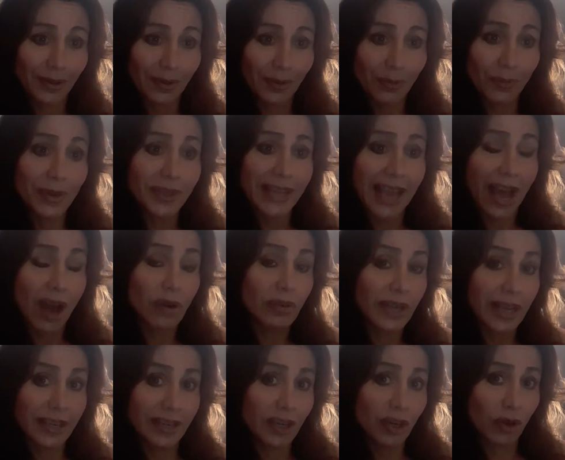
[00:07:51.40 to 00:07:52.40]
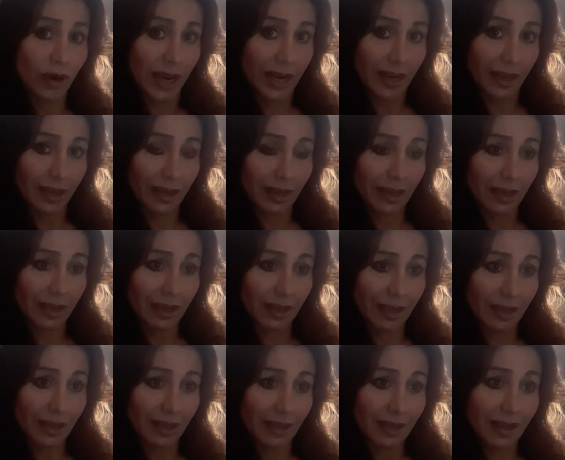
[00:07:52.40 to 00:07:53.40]
without any credit.
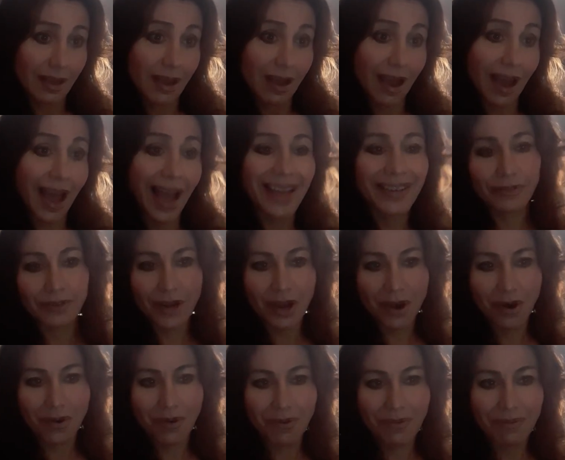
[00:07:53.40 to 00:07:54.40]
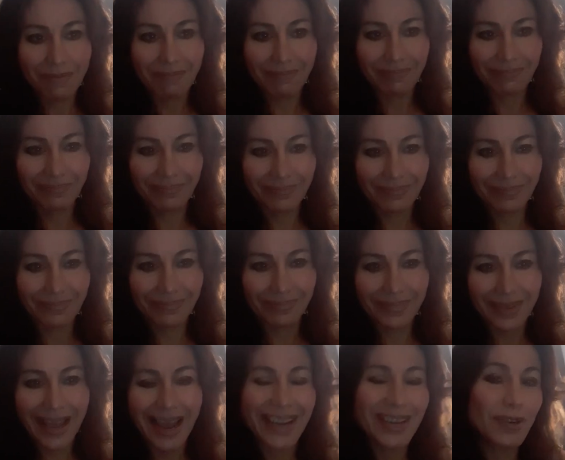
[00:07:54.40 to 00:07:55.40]
I don't know.
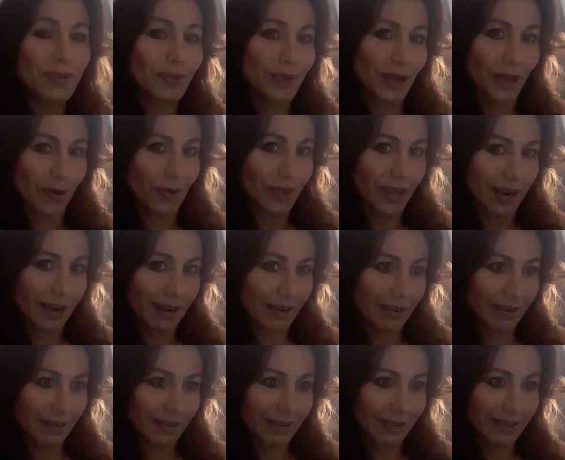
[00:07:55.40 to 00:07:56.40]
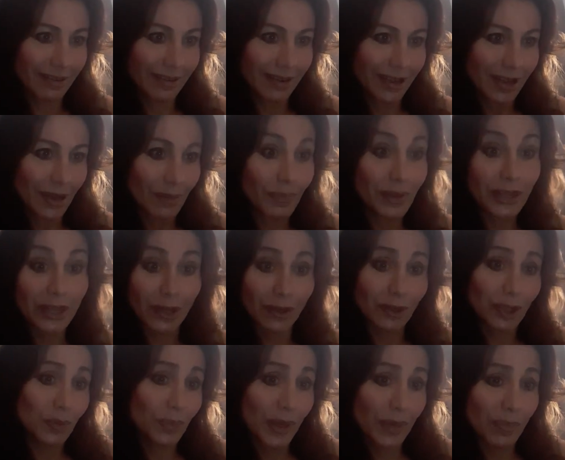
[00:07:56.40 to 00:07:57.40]
I don't go there. But
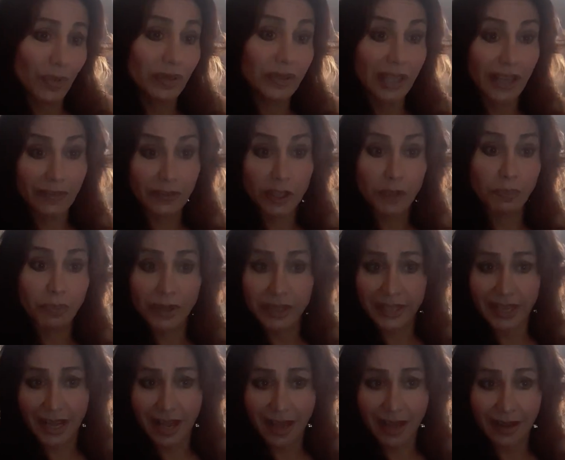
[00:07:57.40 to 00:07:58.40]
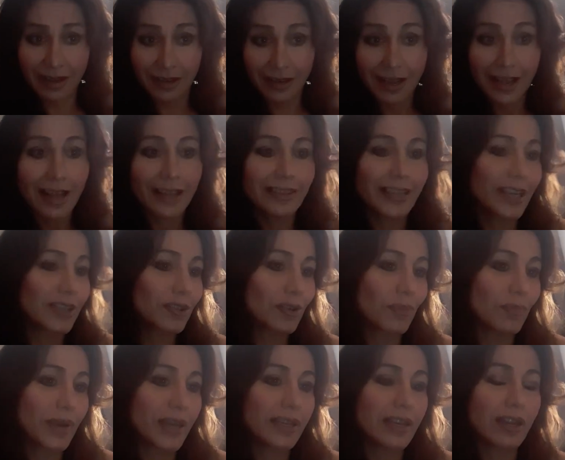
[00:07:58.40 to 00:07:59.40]
those people love to pretend like they're
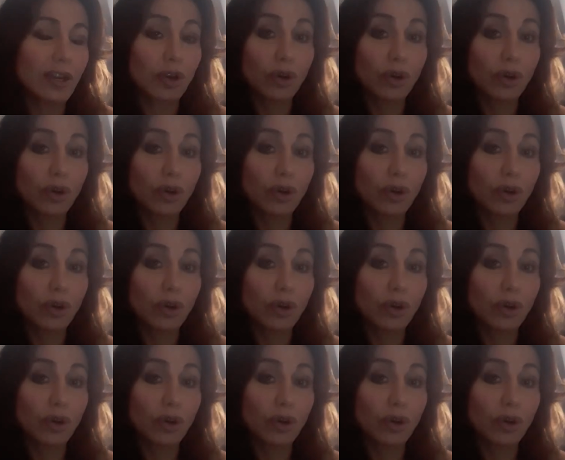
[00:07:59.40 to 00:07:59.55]
making